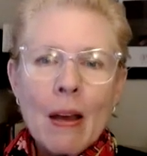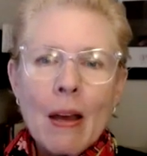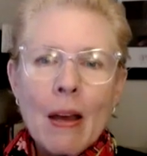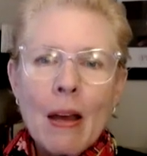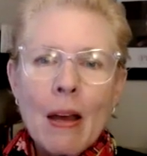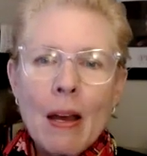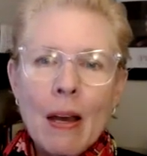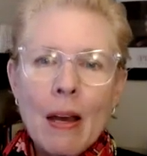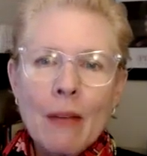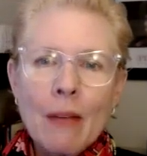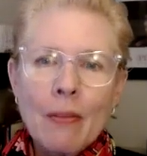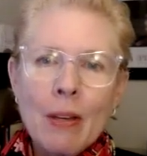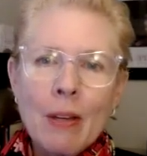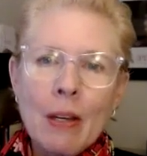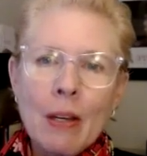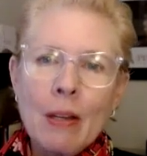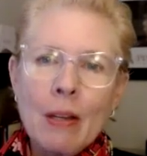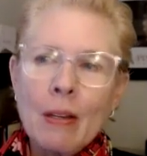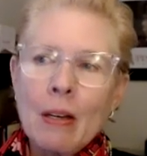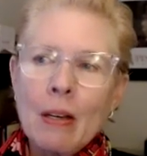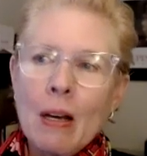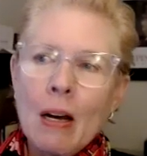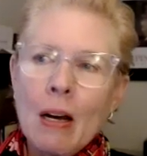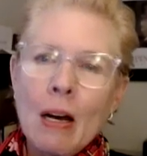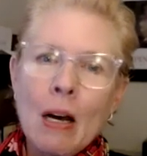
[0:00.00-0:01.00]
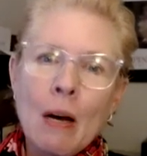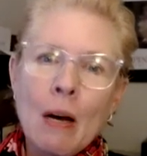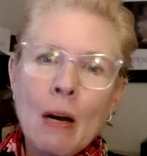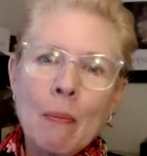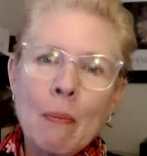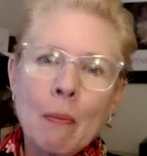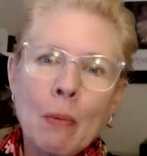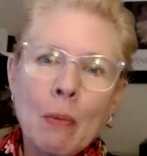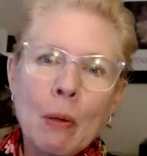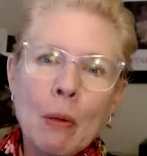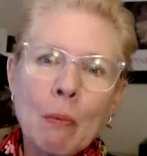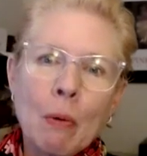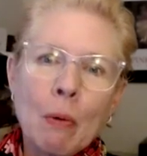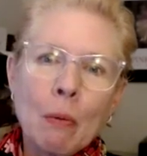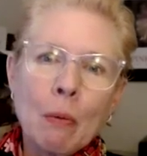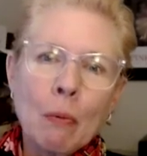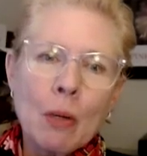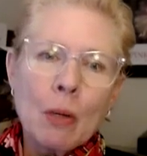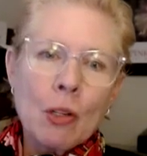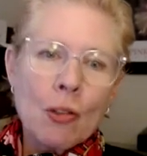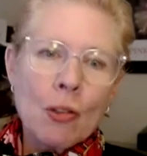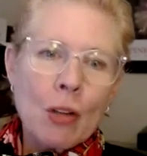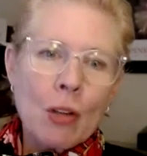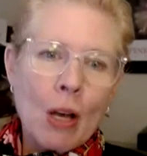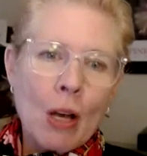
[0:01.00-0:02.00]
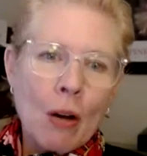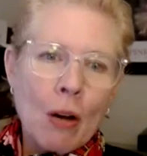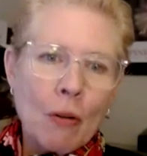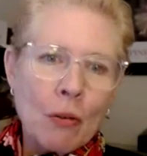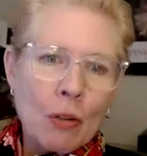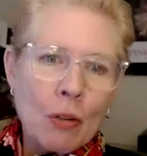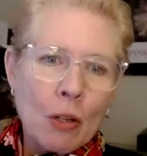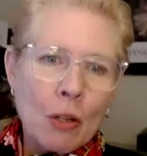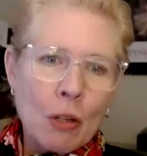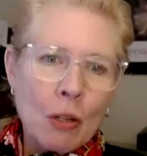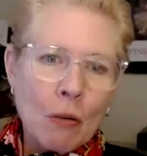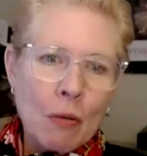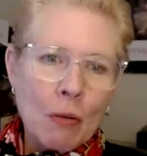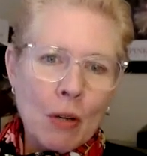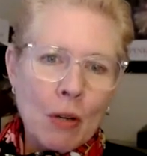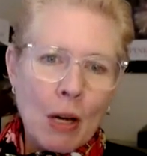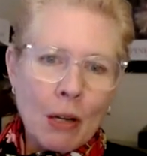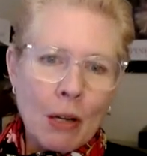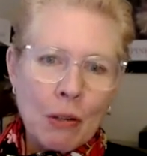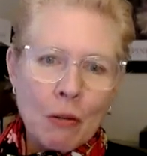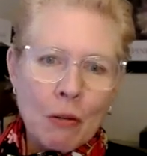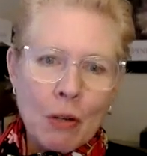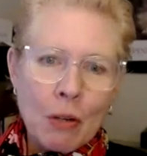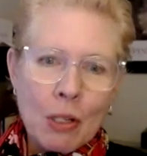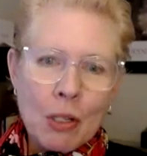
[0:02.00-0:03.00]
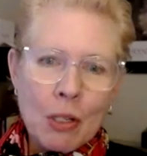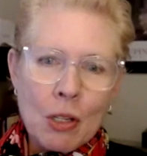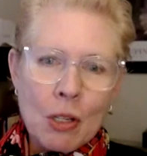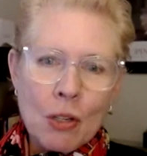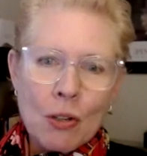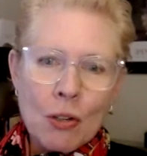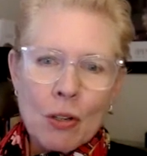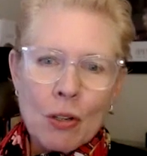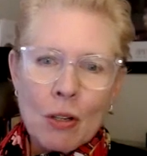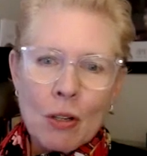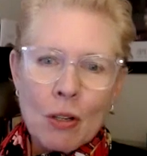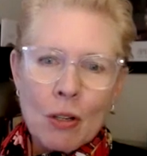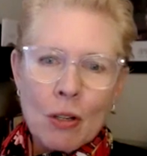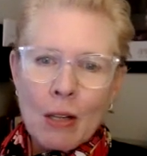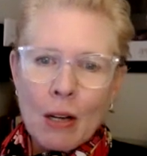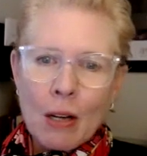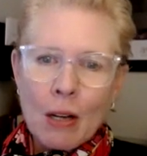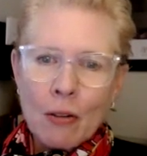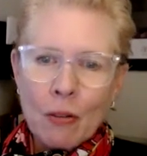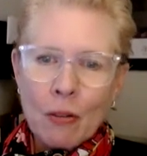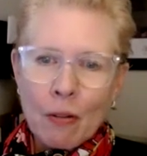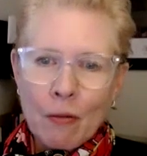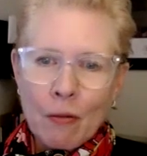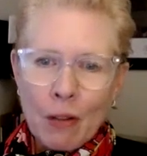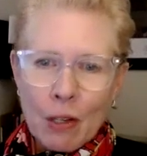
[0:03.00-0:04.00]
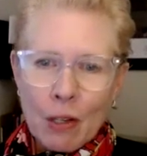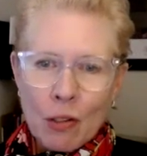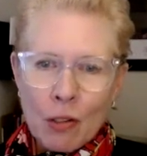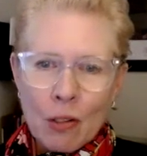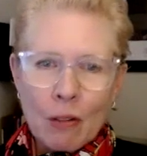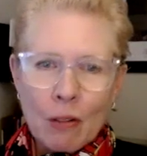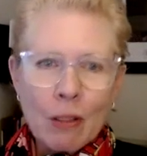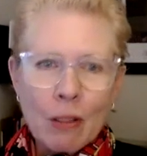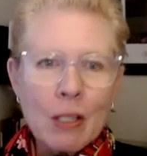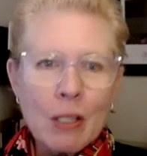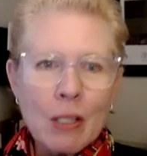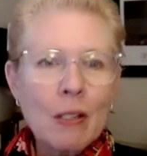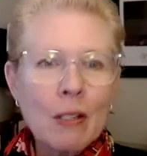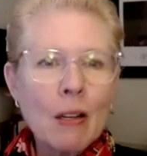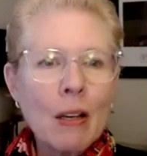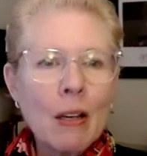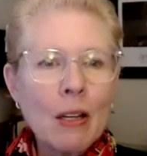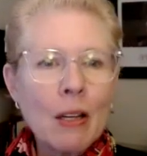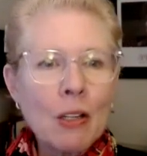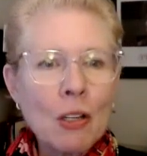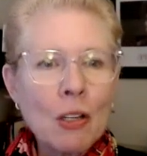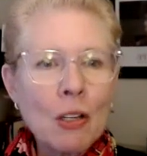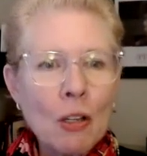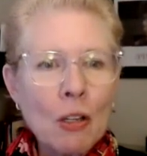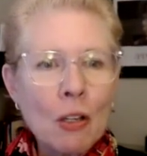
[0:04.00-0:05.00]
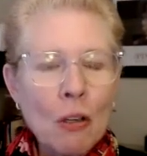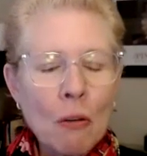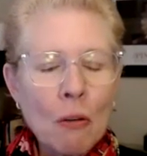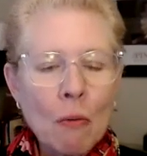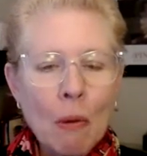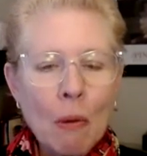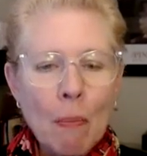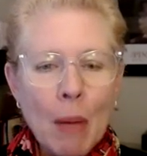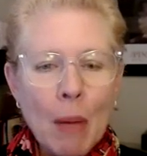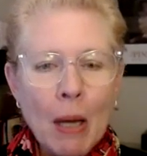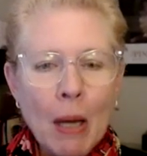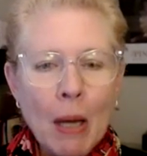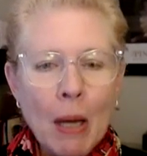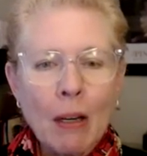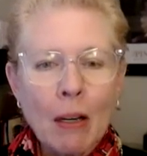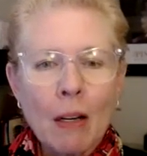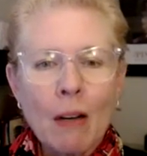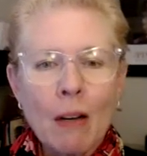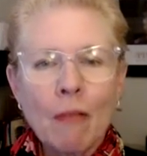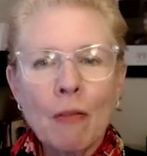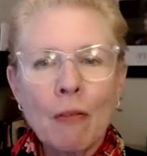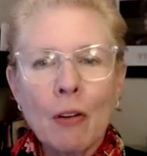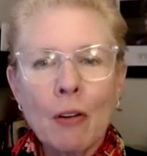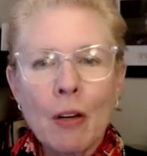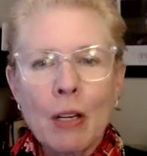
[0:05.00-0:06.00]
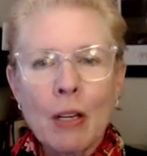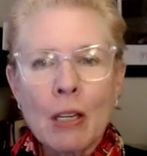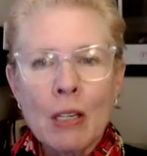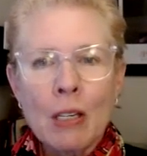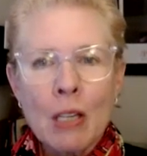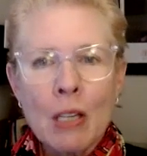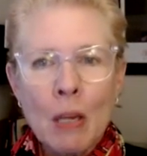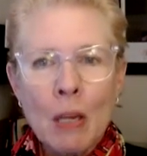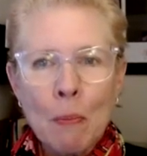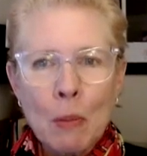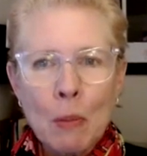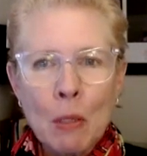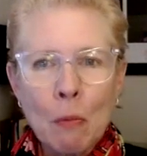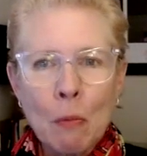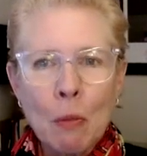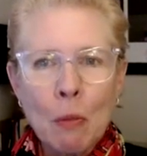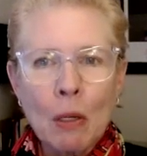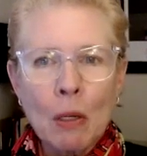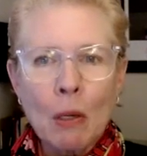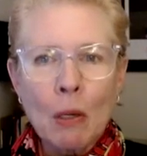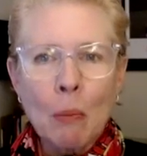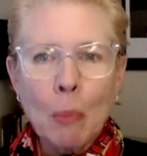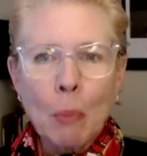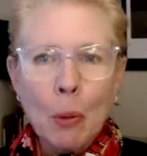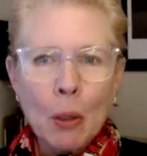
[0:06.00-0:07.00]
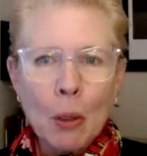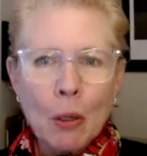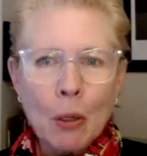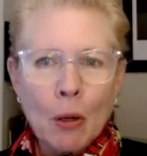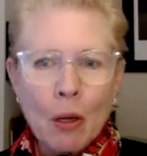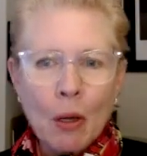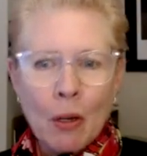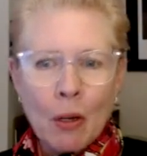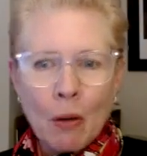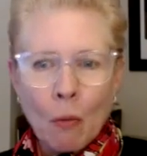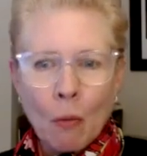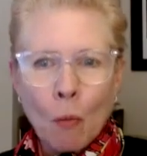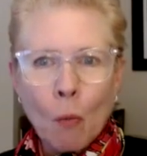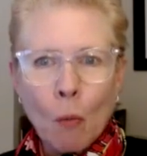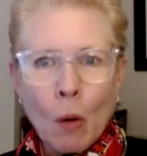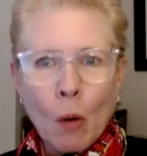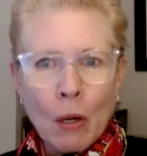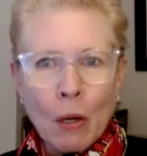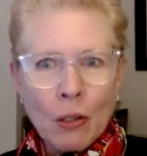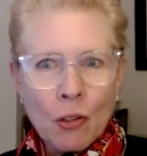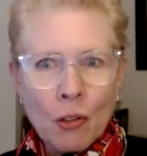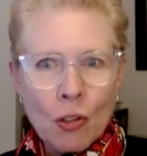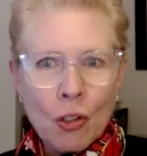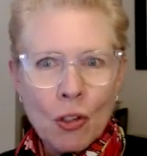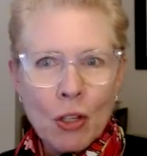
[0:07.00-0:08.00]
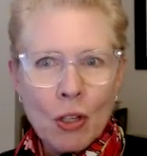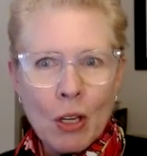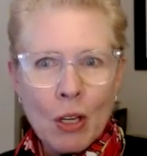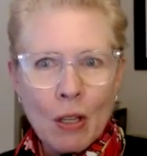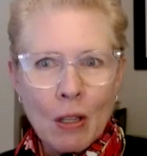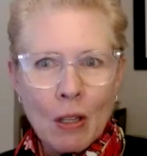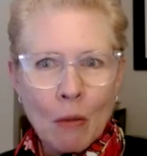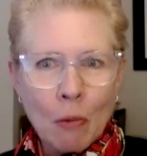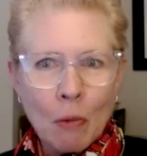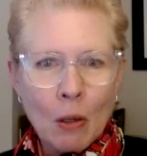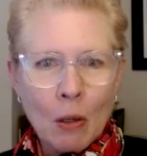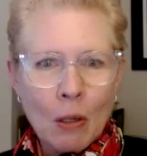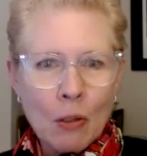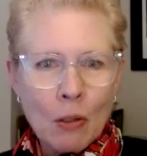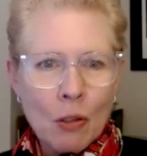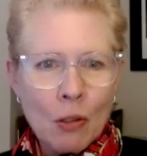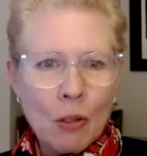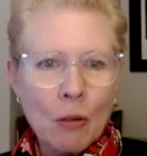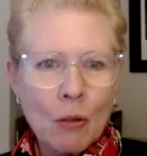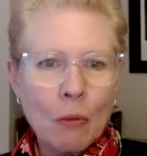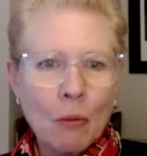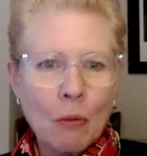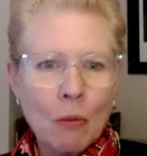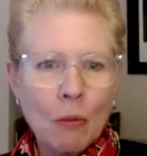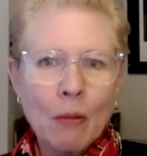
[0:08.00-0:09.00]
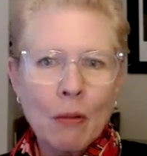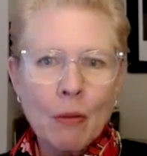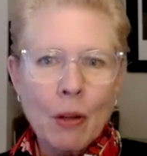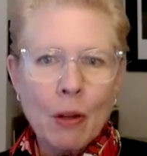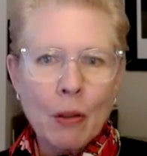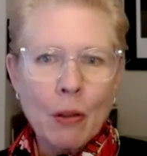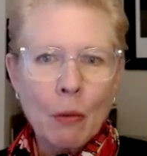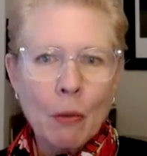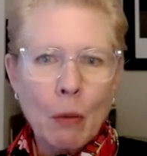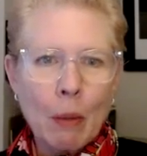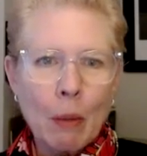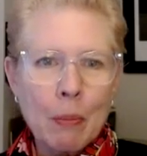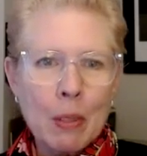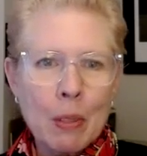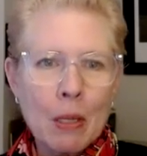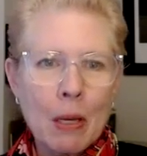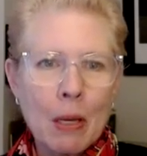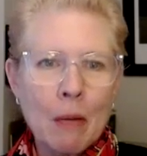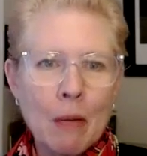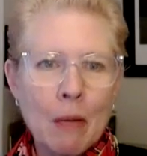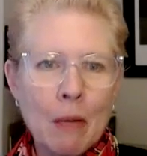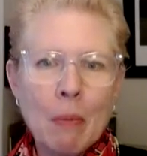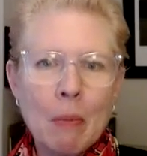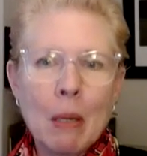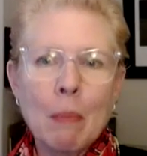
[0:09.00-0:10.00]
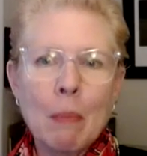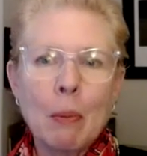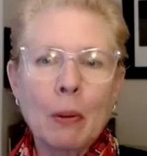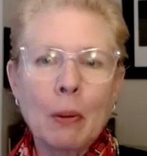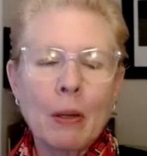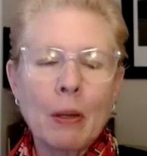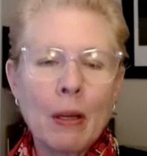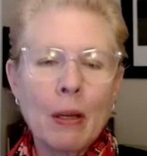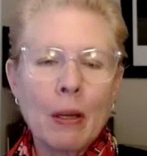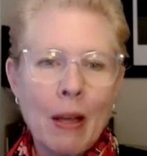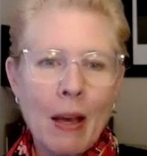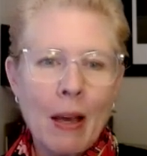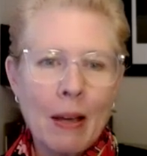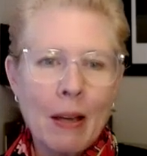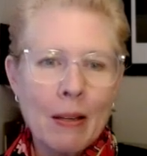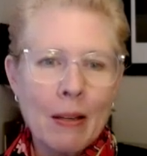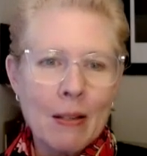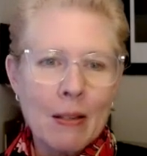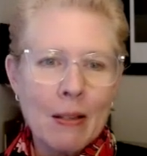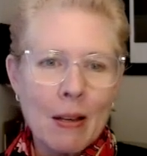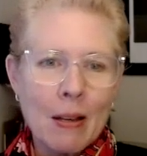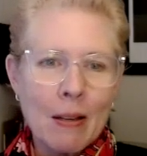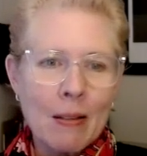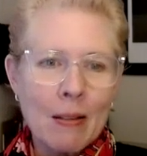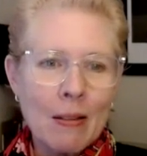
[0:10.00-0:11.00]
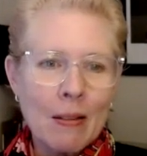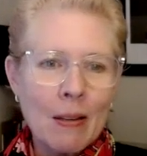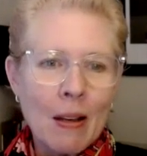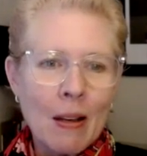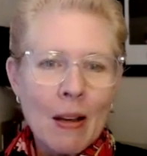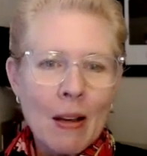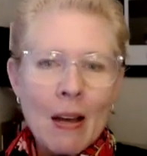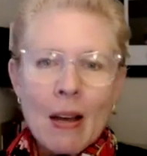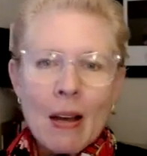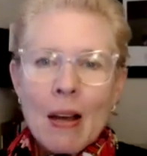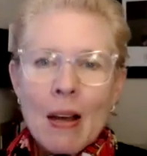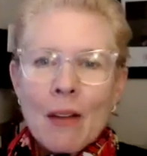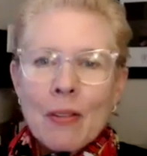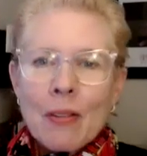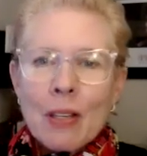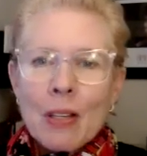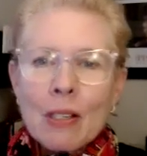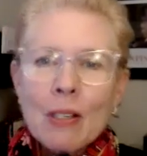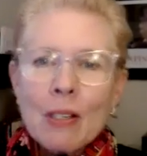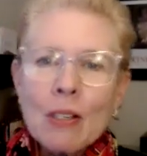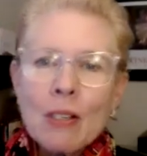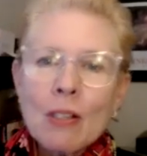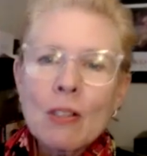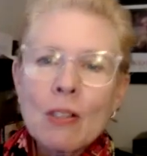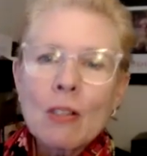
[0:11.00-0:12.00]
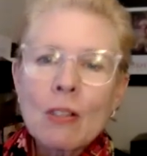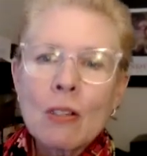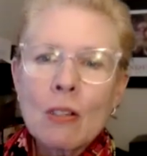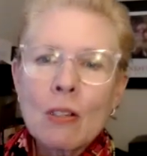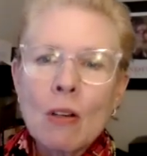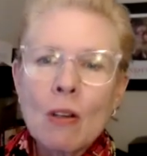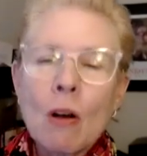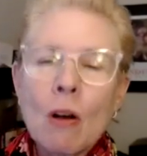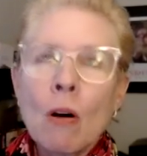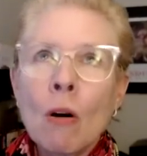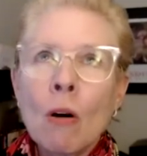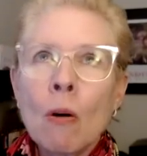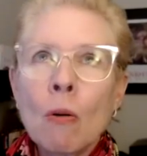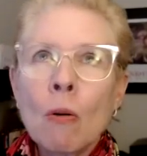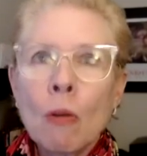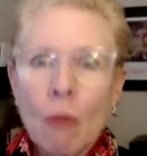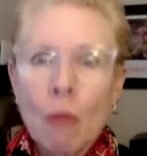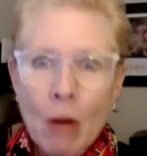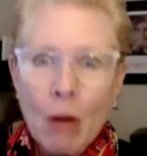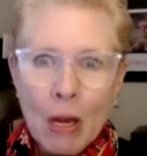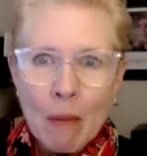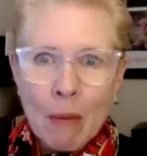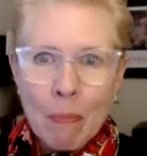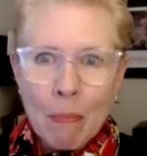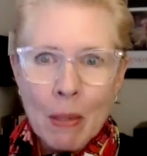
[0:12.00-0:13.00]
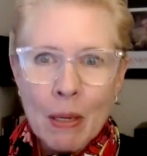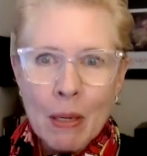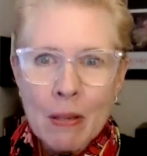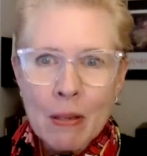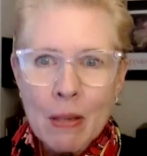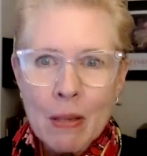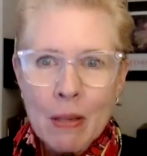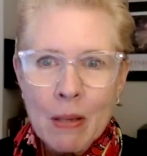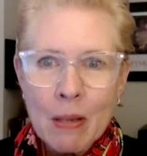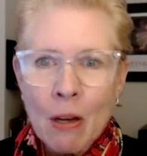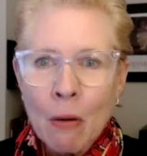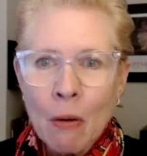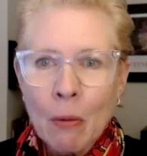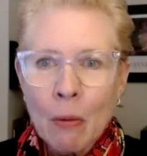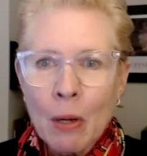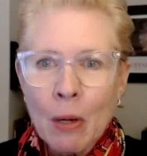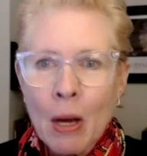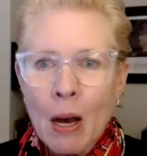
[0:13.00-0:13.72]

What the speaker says: And then we will reach out to you, Dr. Atisha and Dr. Evangelista, and to you, Rebecca, for any tips that we can put on one sheet that will also live on the website people can access. This is so great, because I know